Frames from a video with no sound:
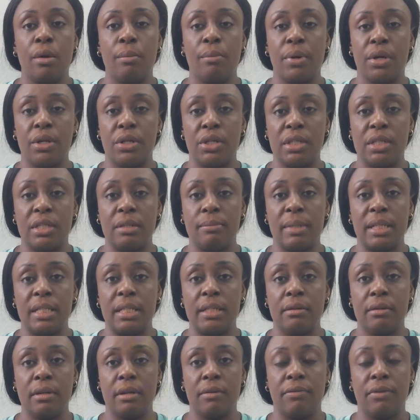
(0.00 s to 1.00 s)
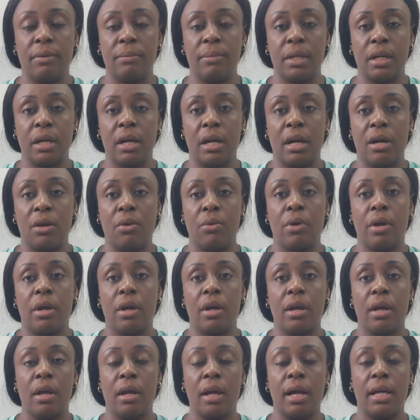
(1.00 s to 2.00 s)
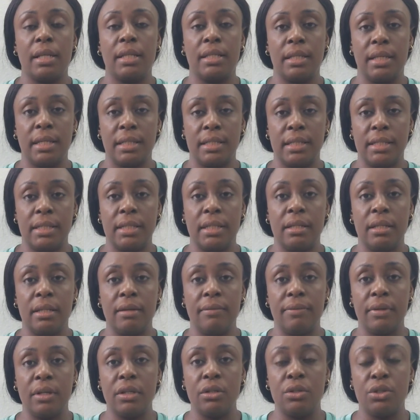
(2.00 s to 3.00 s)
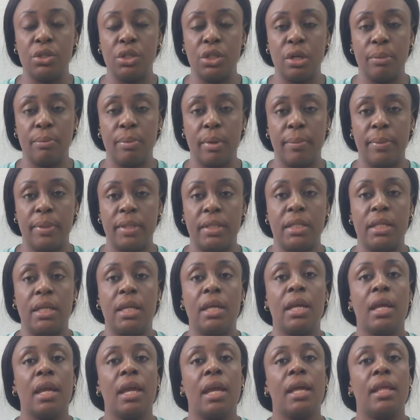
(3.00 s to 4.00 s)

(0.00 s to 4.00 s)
purchase the material from the hardware, get it delivered to your property.